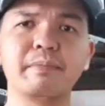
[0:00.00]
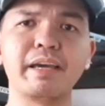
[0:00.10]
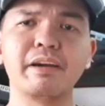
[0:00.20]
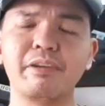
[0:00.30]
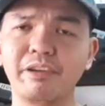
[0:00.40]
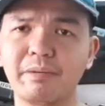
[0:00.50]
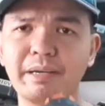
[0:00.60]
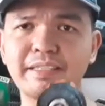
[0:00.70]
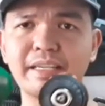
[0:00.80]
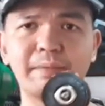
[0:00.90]
My
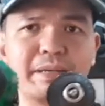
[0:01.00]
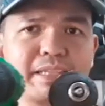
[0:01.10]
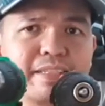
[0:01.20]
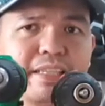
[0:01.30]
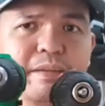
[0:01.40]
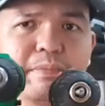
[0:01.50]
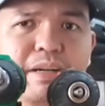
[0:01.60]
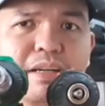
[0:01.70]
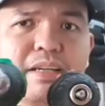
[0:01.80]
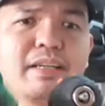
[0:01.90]
Hoyoma is a bit
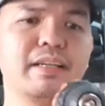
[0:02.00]
slimmer,